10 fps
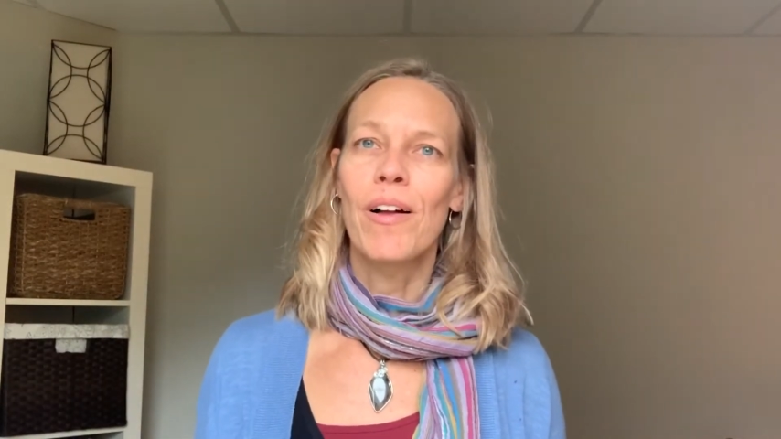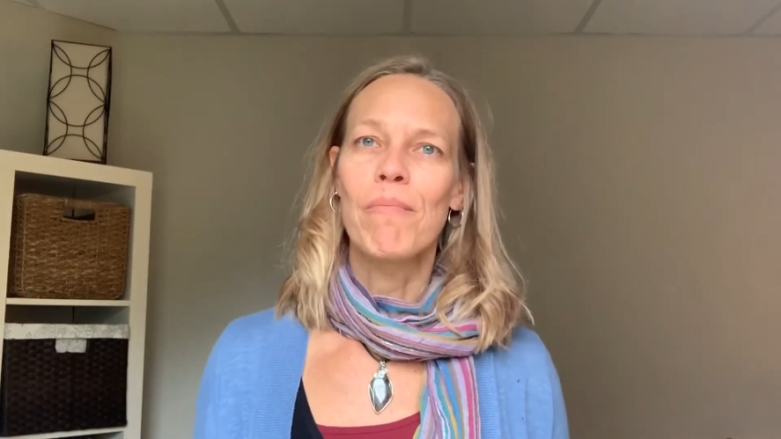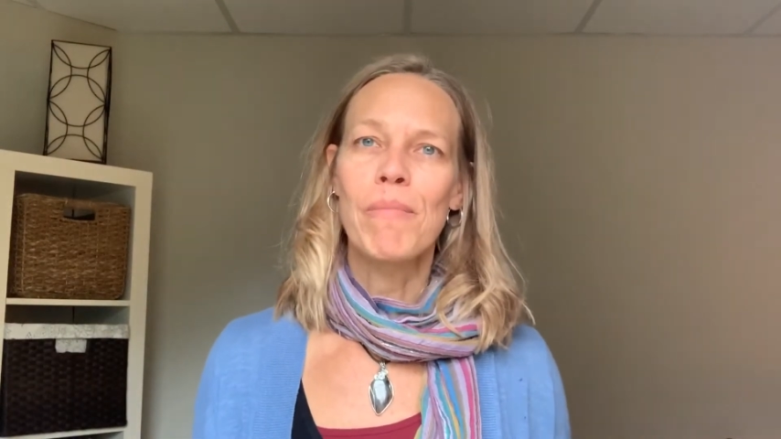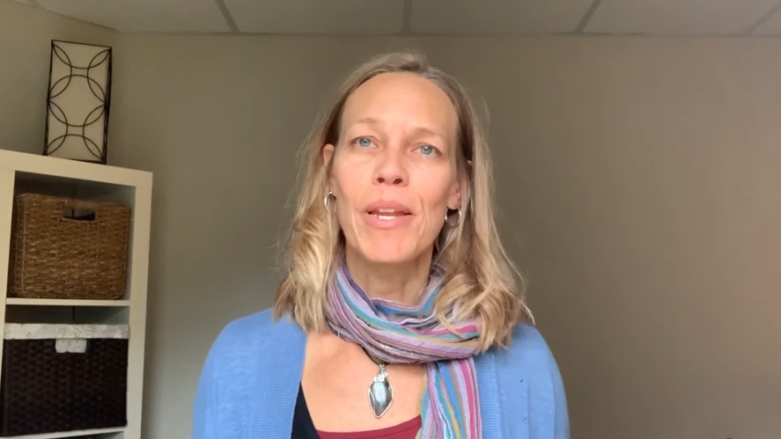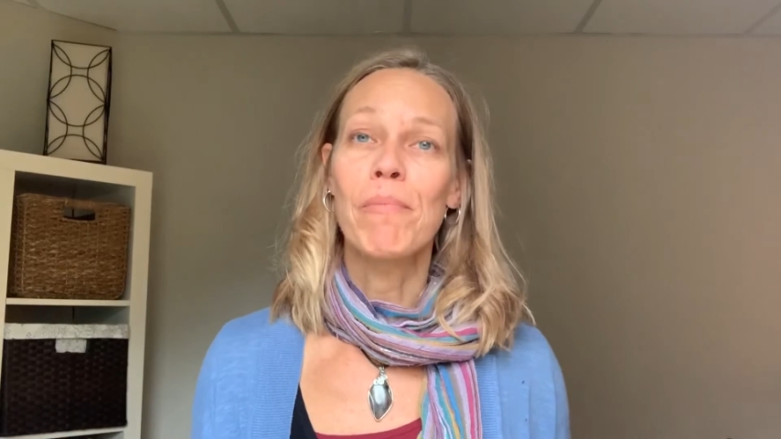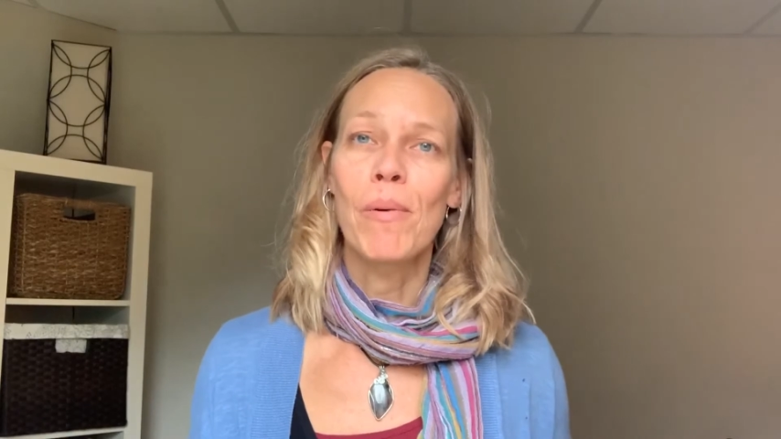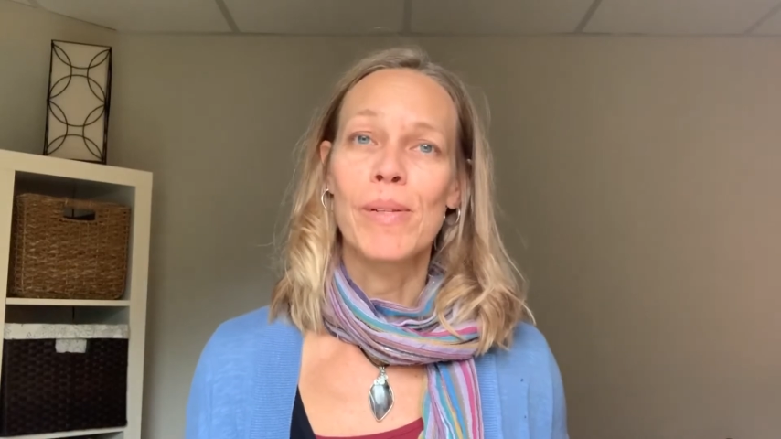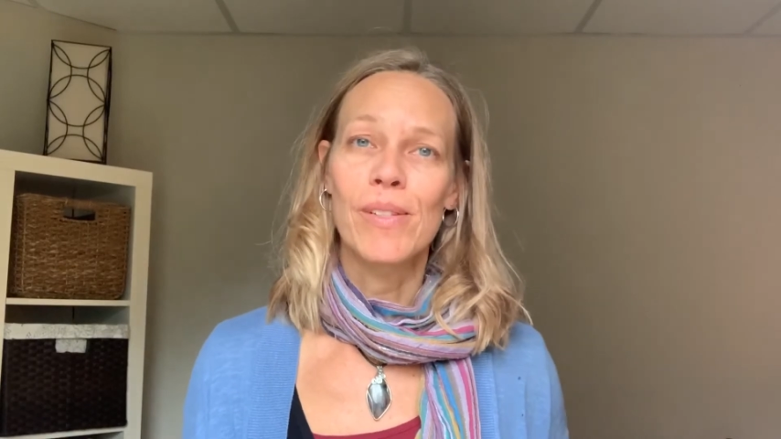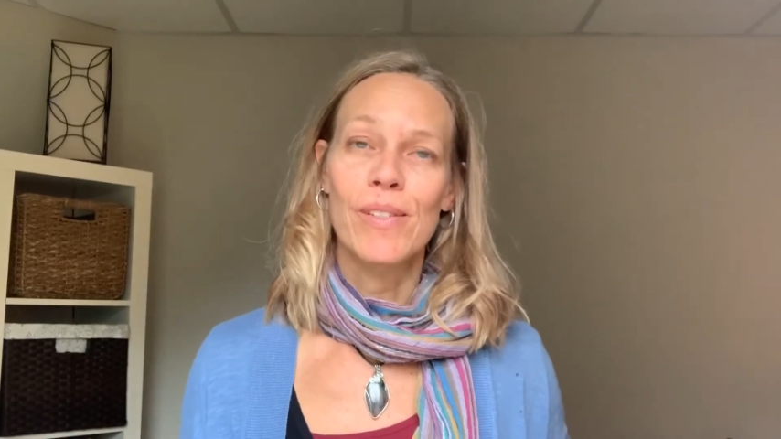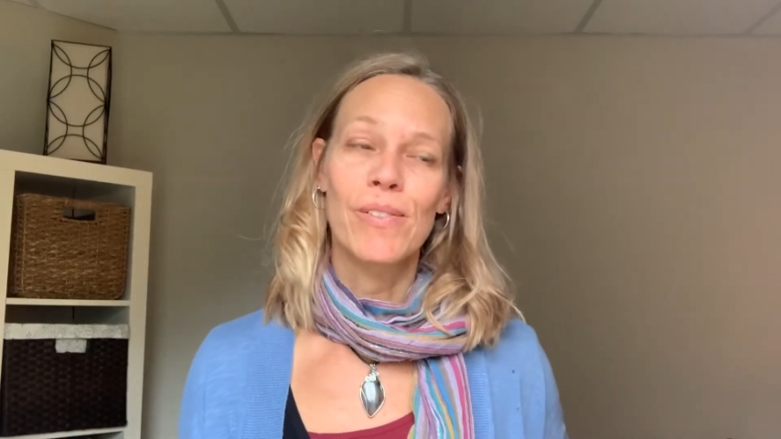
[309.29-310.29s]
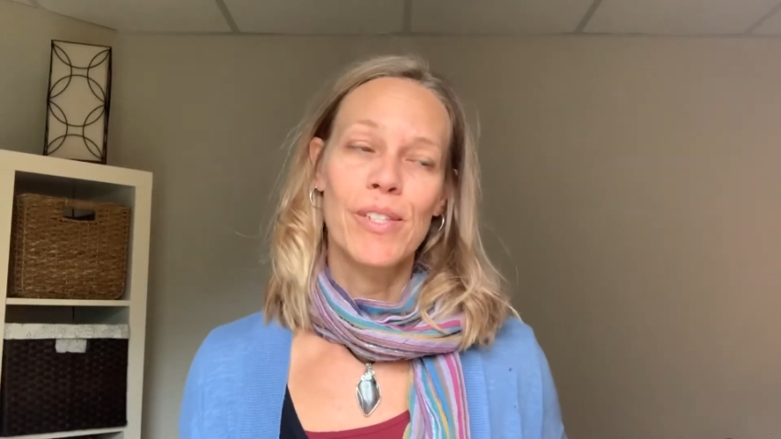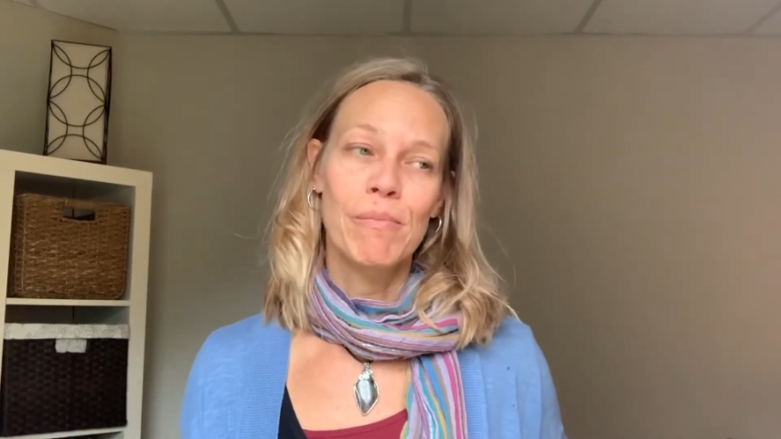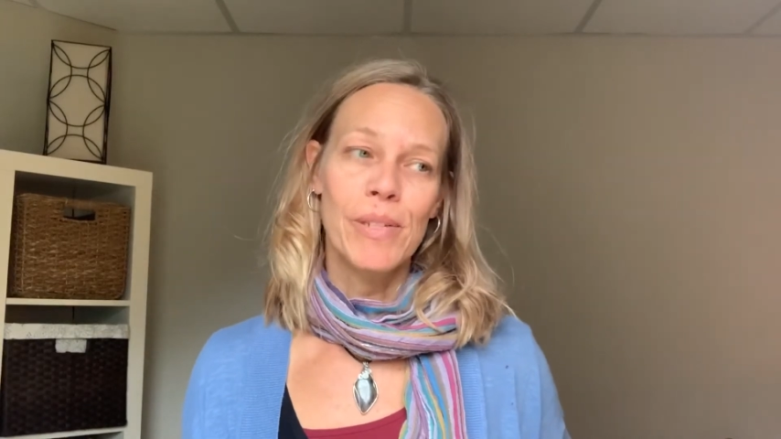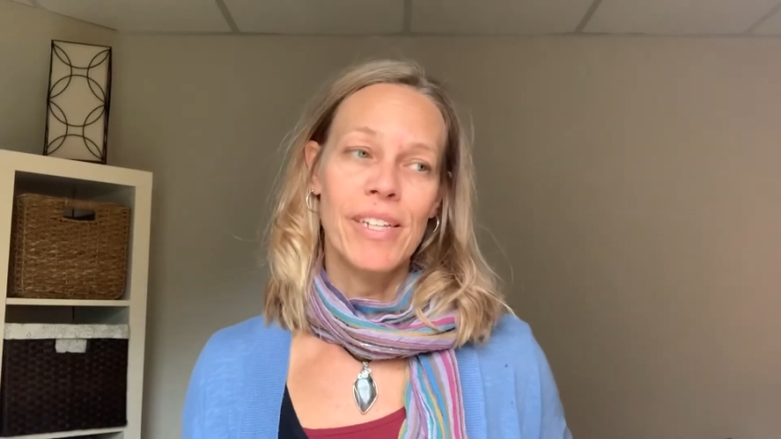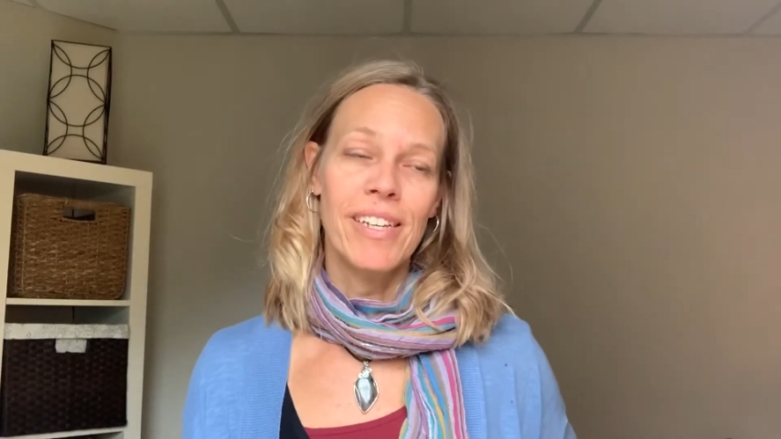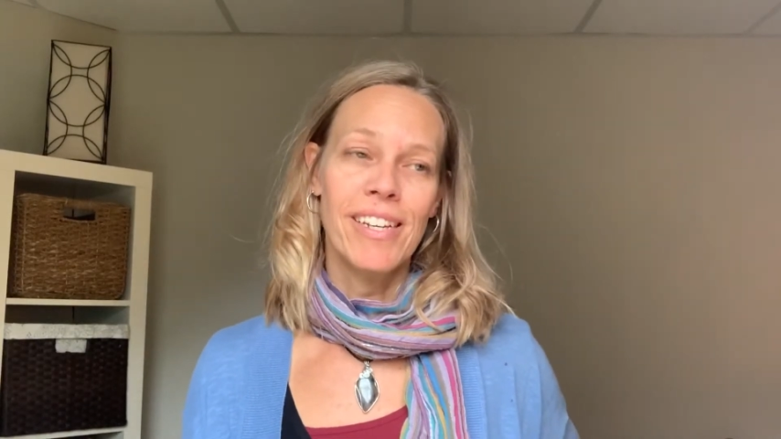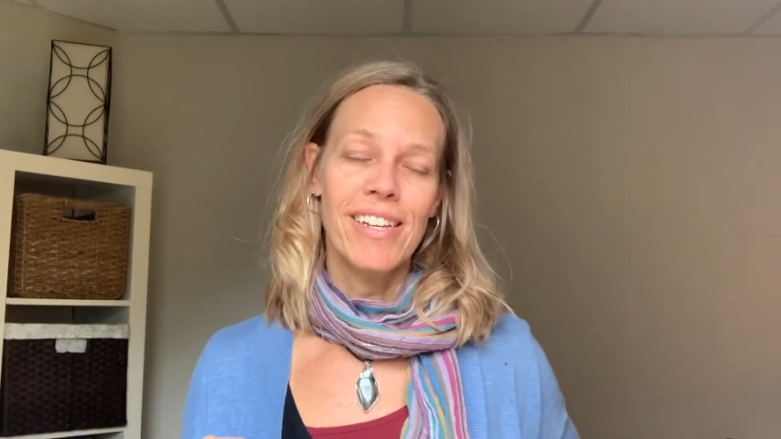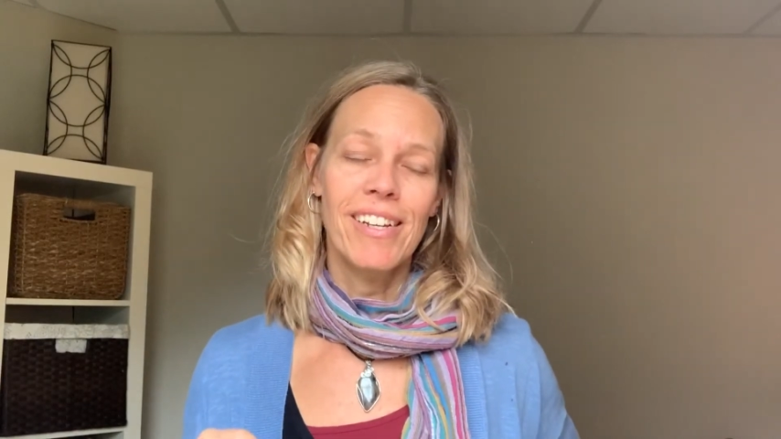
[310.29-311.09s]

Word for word: many moments of simply